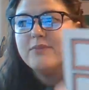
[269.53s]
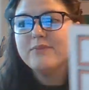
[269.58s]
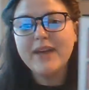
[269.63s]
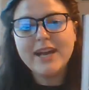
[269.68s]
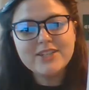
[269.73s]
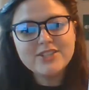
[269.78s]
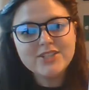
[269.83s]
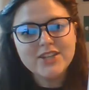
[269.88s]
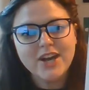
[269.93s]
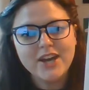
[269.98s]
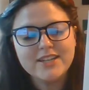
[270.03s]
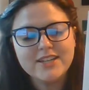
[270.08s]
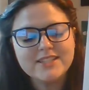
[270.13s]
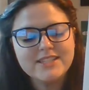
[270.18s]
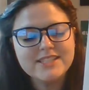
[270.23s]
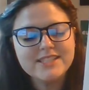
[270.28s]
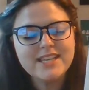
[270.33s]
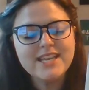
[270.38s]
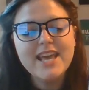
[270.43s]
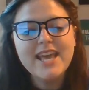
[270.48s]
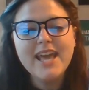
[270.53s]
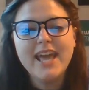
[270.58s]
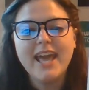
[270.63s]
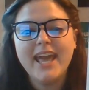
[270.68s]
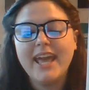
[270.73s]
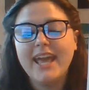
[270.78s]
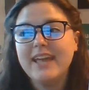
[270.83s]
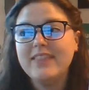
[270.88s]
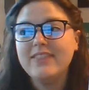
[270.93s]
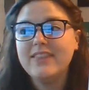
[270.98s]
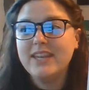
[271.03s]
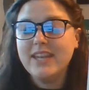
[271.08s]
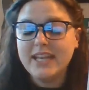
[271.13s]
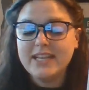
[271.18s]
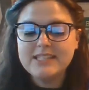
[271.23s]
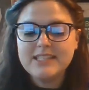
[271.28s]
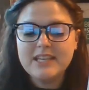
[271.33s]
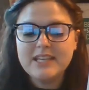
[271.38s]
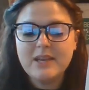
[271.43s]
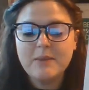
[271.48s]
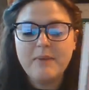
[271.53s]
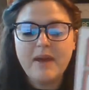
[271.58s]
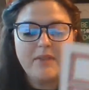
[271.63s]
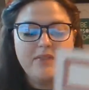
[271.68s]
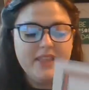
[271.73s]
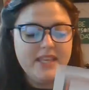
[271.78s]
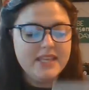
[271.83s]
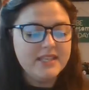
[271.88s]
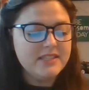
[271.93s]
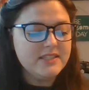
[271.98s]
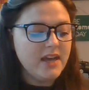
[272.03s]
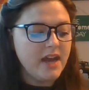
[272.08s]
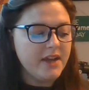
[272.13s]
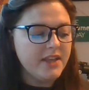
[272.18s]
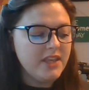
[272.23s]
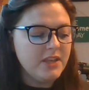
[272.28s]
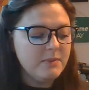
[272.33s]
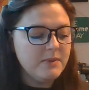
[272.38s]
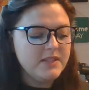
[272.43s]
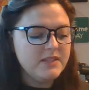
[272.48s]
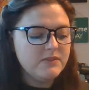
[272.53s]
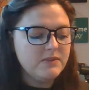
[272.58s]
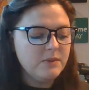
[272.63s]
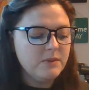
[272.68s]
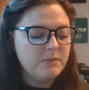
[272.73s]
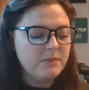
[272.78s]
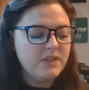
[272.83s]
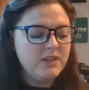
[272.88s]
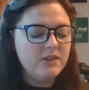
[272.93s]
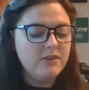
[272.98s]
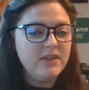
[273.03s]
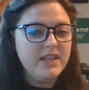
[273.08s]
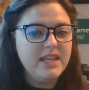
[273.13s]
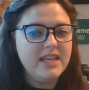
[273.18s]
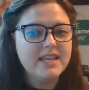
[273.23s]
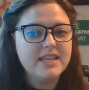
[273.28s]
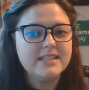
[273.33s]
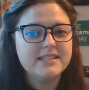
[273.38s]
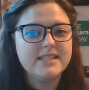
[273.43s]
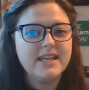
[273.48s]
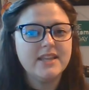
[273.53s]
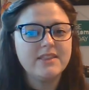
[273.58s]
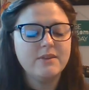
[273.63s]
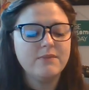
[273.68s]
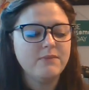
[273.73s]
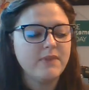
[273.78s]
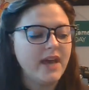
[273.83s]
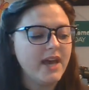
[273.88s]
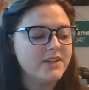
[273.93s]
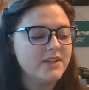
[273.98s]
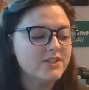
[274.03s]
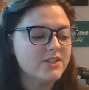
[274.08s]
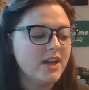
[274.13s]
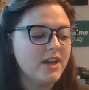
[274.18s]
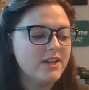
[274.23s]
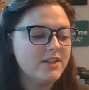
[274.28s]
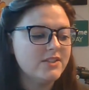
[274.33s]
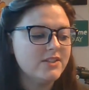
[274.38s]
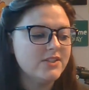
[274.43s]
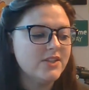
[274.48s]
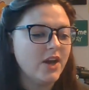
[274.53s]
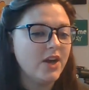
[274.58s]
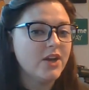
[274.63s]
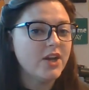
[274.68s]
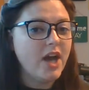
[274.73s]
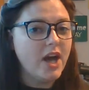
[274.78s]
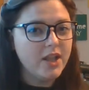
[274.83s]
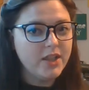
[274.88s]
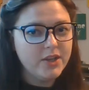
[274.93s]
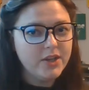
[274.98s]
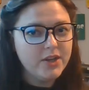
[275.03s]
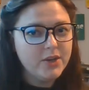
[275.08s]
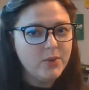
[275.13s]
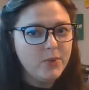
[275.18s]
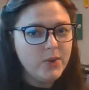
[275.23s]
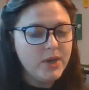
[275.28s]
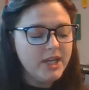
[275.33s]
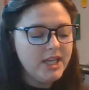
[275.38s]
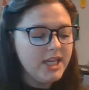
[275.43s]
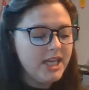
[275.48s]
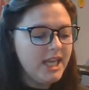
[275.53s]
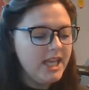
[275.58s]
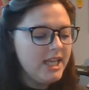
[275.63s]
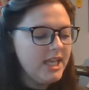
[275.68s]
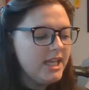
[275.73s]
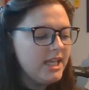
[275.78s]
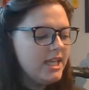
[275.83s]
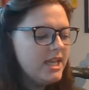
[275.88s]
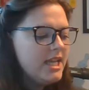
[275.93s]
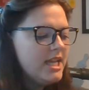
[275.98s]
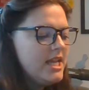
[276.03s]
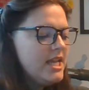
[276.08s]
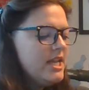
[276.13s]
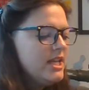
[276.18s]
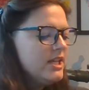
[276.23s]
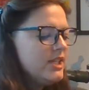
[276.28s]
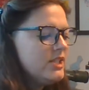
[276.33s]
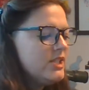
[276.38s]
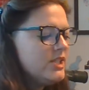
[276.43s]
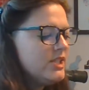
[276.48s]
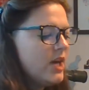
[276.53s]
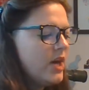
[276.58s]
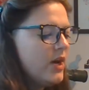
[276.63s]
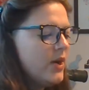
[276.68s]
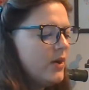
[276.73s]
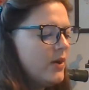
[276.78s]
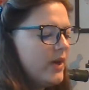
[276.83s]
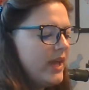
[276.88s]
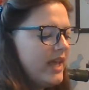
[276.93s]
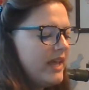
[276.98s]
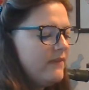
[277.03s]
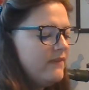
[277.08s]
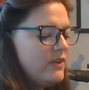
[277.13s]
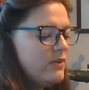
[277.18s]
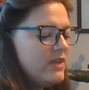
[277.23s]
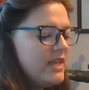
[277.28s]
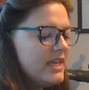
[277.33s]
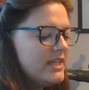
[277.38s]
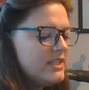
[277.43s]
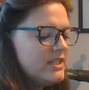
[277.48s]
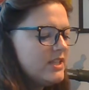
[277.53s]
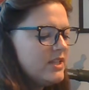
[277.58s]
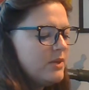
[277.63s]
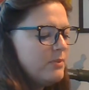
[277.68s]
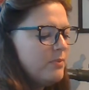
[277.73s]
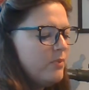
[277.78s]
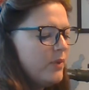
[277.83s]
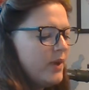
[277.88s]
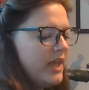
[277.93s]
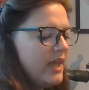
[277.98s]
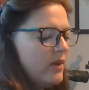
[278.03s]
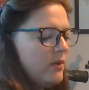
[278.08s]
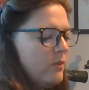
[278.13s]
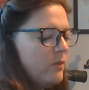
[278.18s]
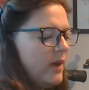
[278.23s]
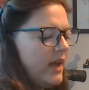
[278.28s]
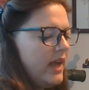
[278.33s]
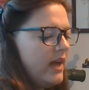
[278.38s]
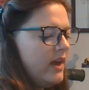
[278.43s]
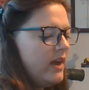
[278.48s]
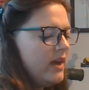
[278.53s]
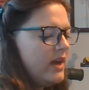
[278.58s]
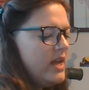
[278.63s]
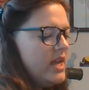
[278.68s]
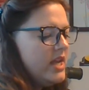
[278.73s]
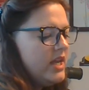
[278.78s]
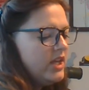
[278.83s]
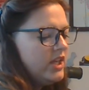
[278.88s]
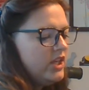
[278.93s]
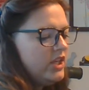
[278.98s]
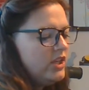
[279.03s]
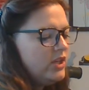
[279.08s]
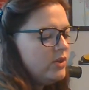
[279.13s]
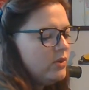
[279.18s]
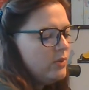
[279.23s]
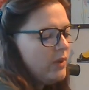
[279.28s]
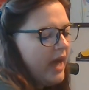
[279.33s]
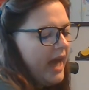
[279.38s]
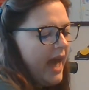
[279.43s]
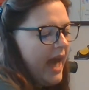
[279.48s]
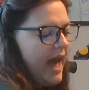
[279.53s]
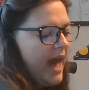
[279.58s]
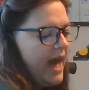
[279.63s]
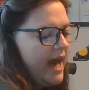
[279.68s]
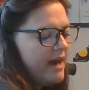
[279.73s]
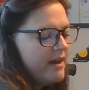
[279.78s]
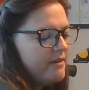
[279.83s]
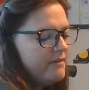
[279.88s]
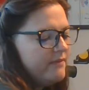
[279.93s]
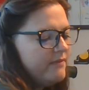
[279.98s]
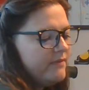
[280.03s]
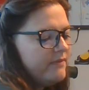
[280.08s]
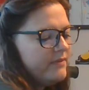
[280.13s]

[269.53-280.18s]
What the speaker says: flashcards. And the nice thing about these documents from Unique is that the flashcards are color coordinated. So if you get to the point where you have